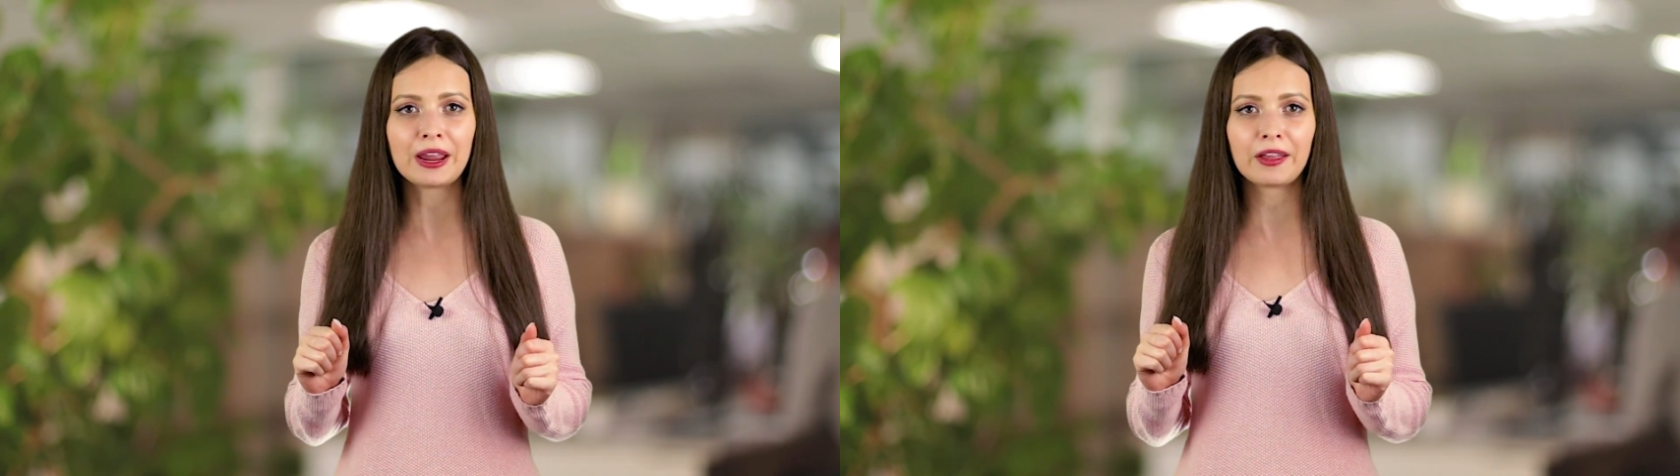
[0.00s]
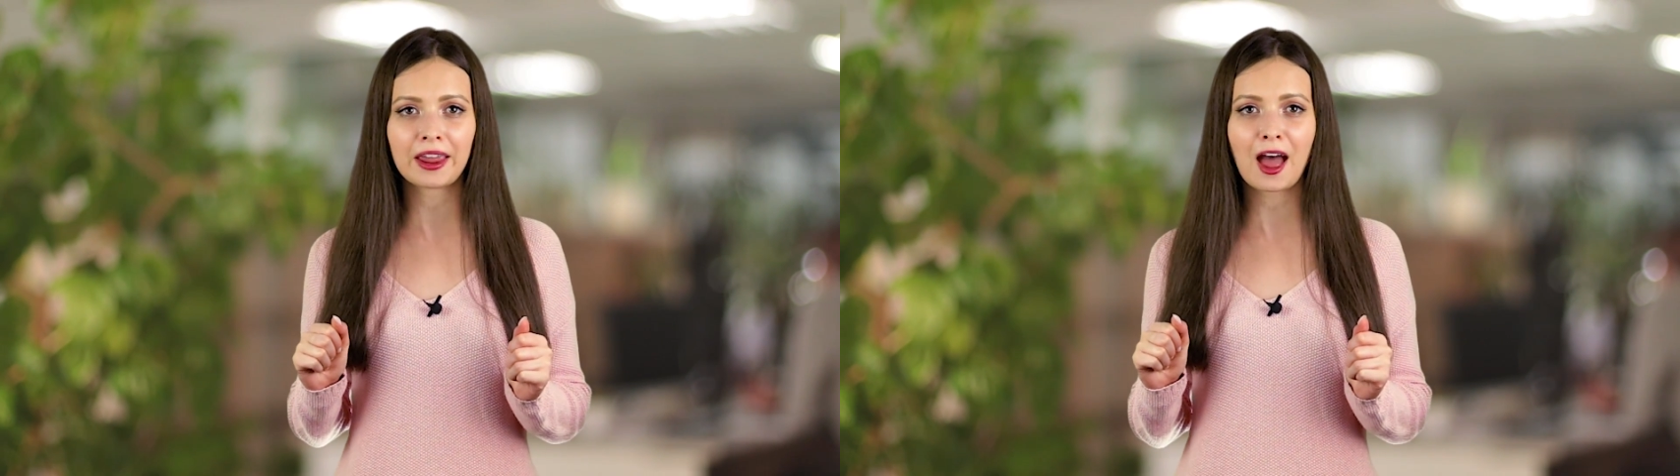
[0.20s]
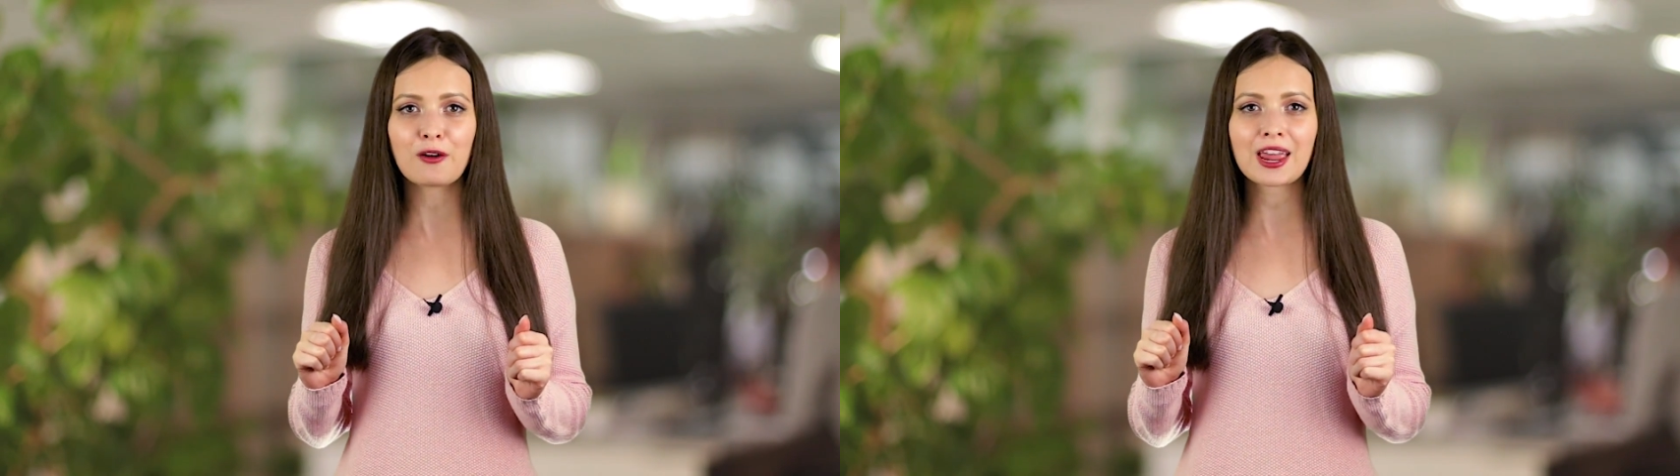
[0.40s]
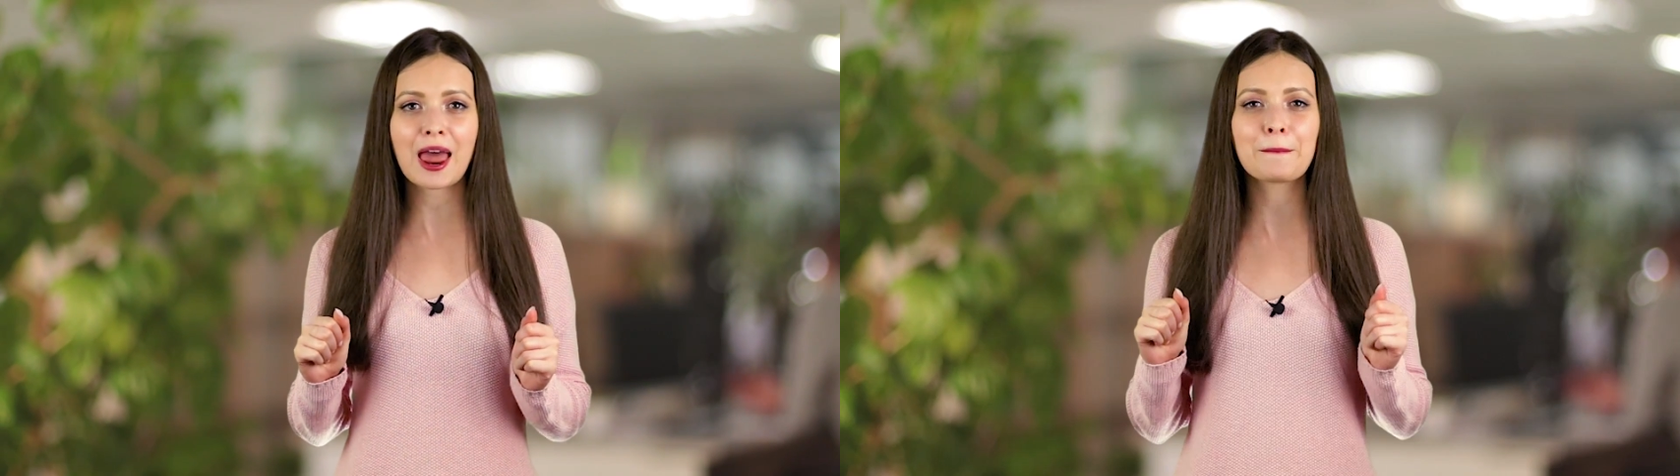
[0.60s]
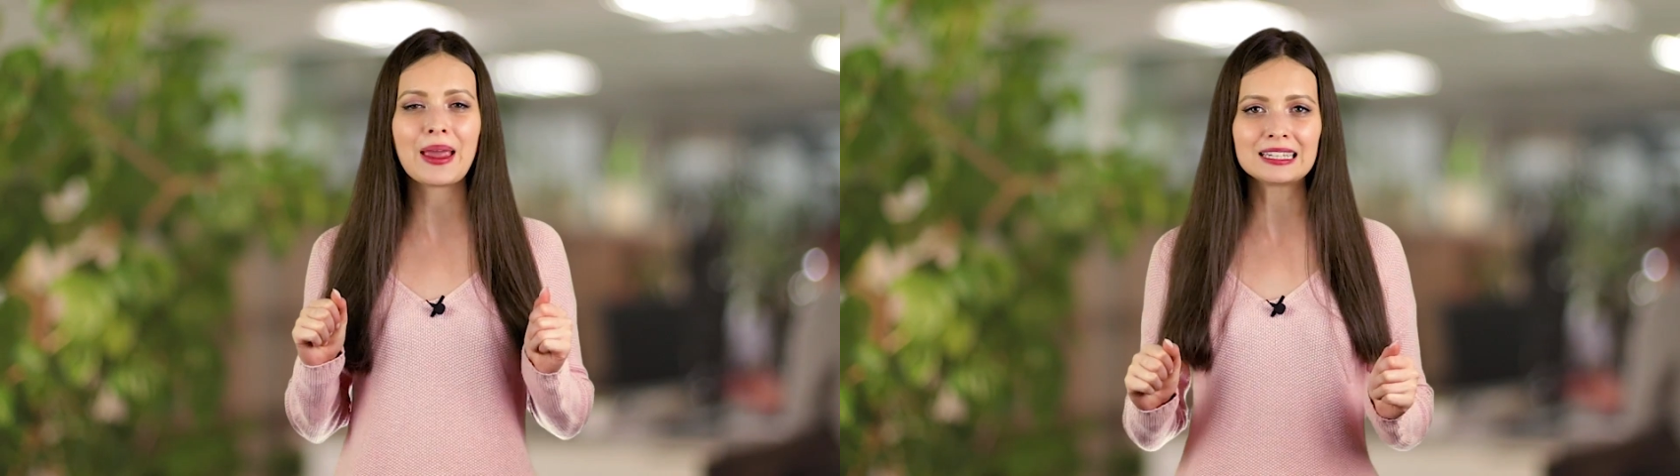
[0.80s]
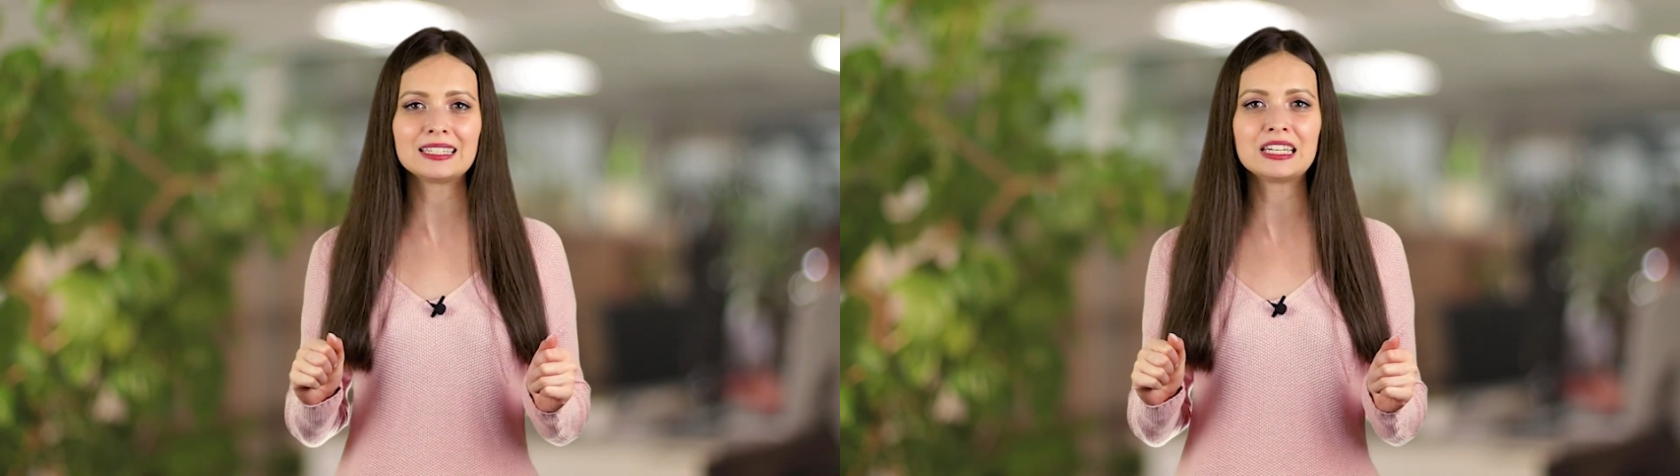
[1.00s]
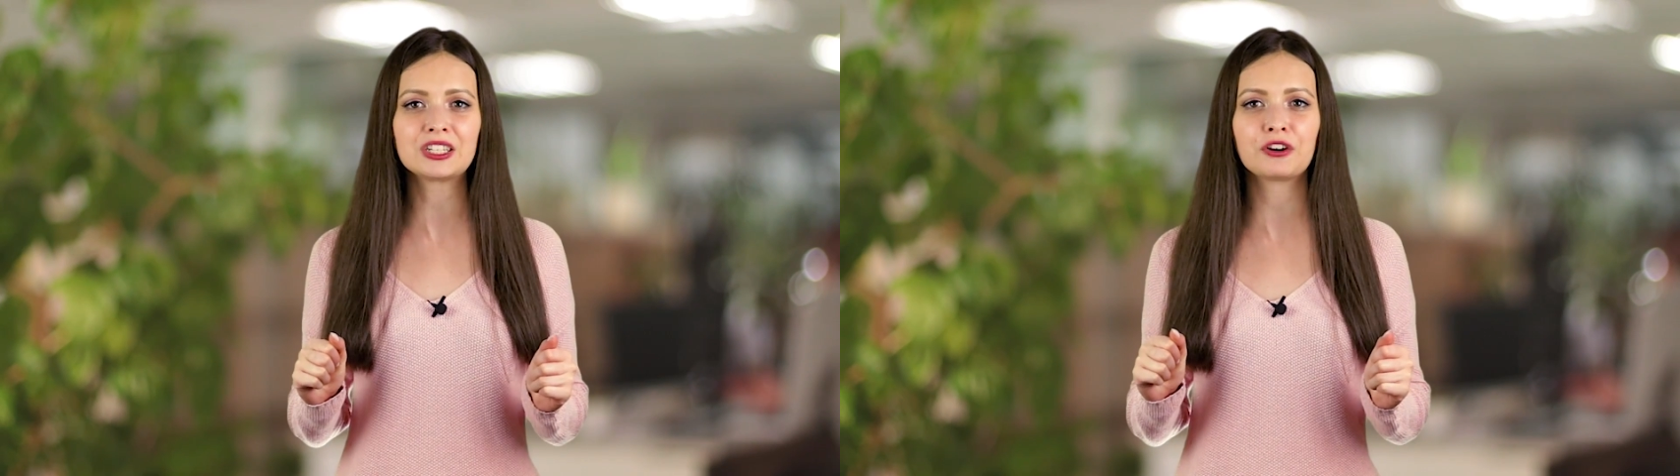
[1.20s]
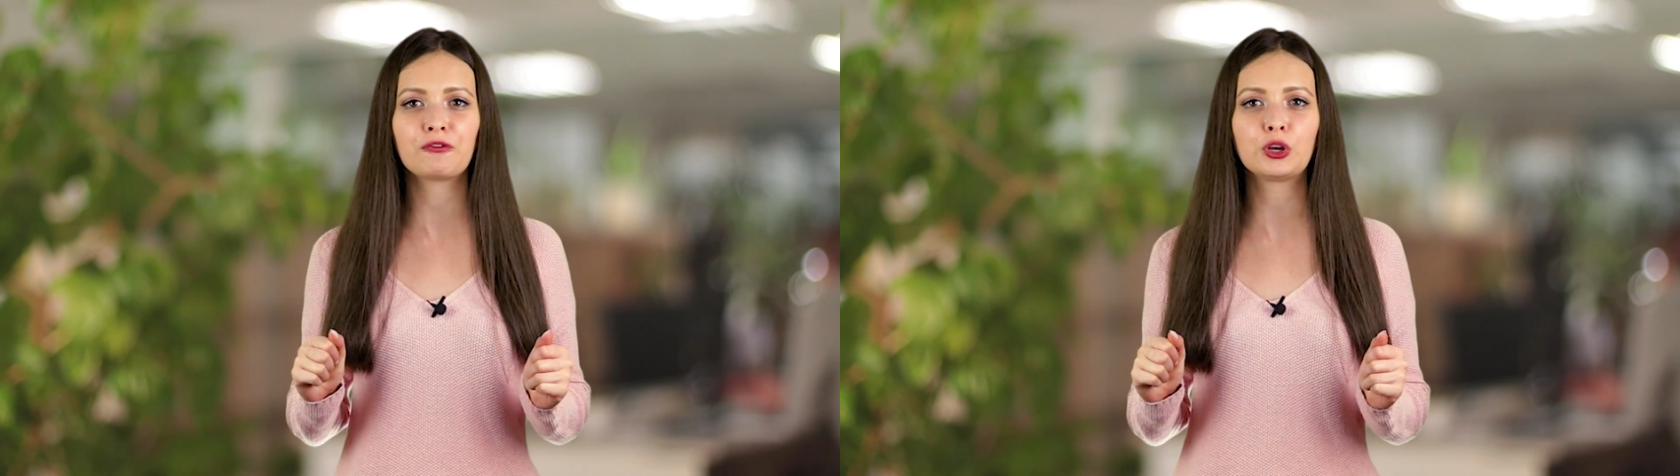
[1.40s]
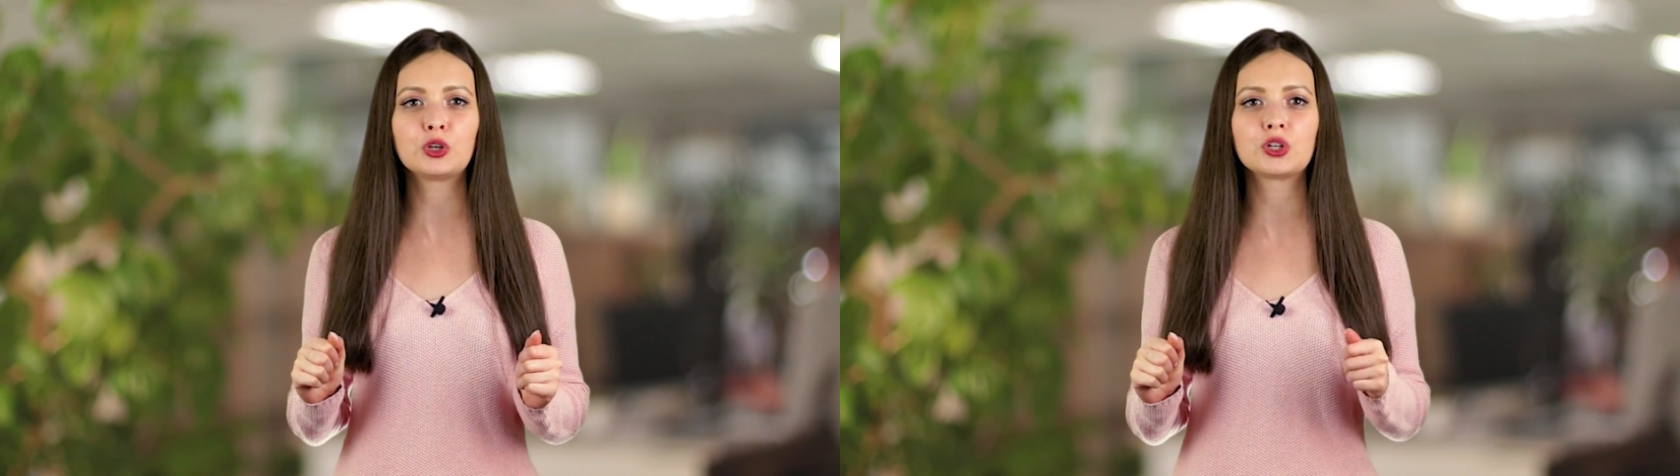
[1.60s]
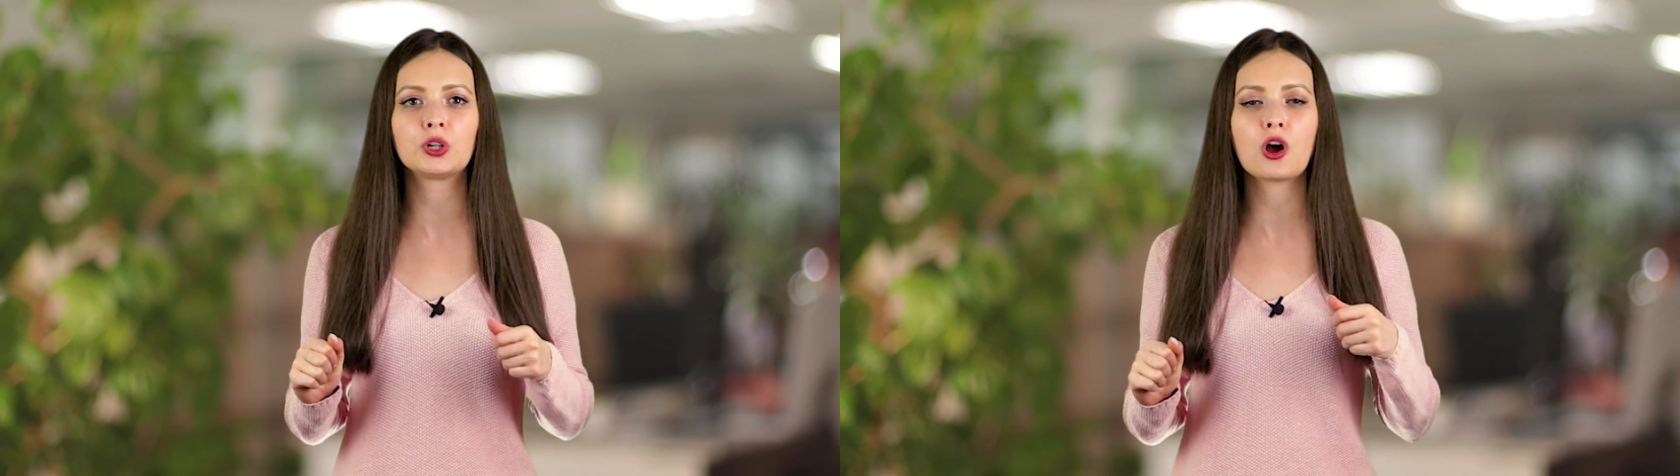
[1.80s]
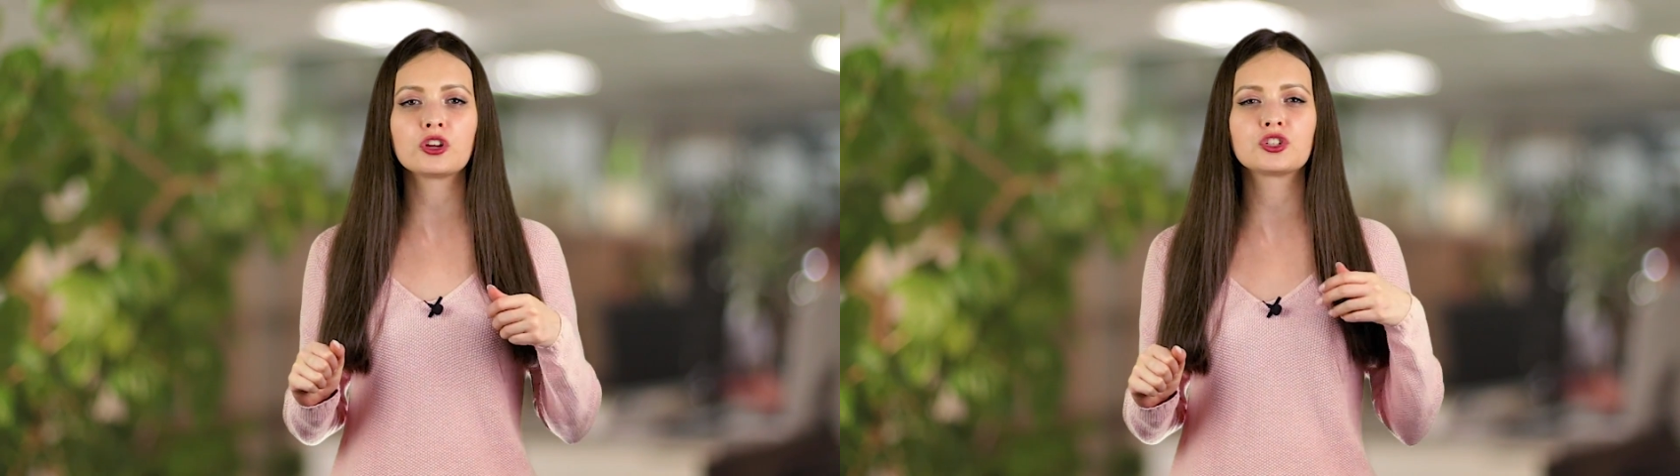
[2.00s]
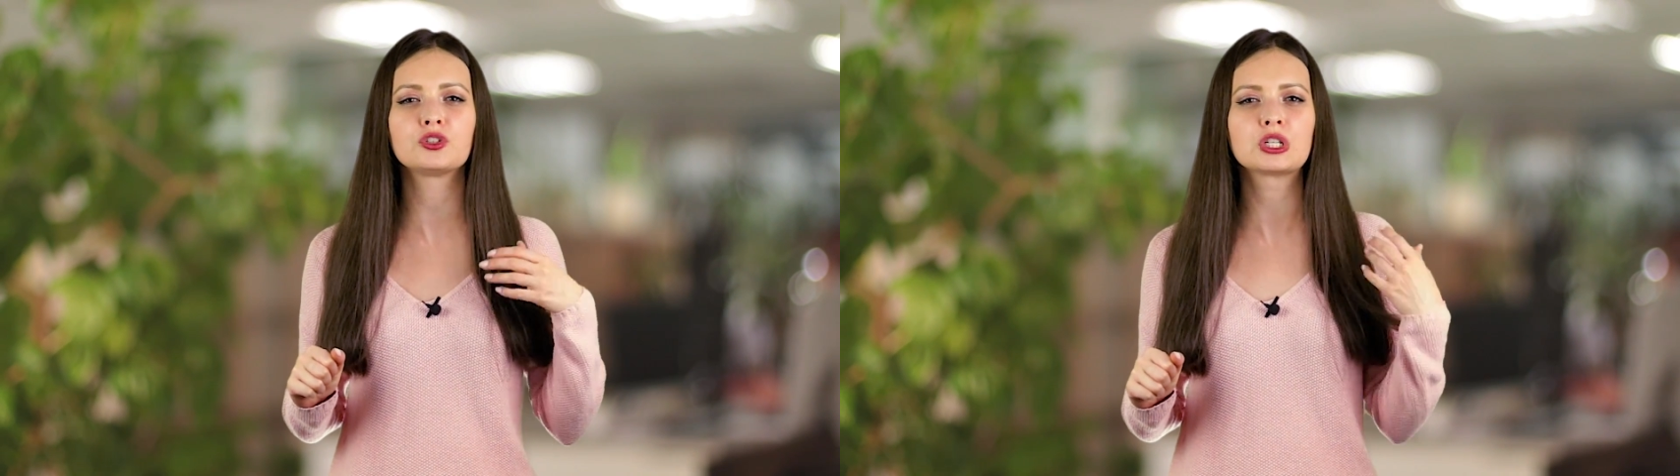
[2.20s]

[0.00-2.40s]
mail account and makes it easier for you to launch